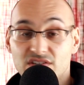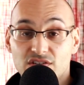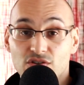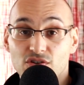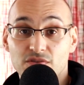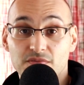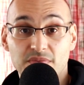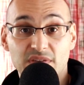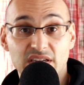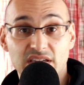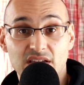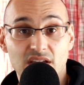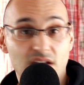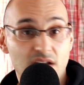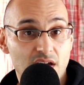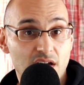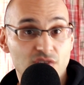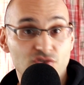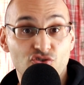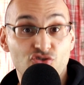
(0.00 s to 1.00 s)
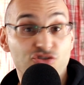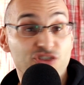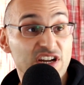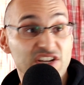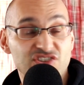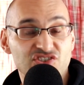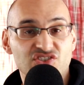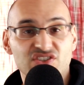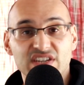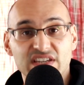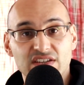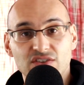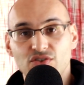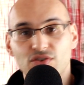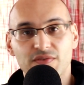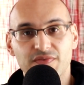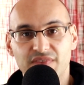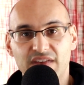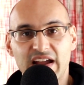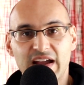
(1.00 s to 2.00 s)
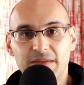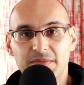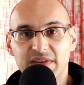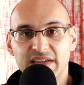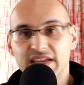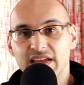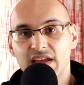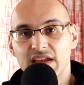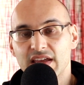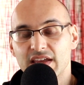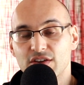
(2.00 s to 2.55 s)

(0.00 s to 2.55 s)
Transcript: It could be a tragedy in your family.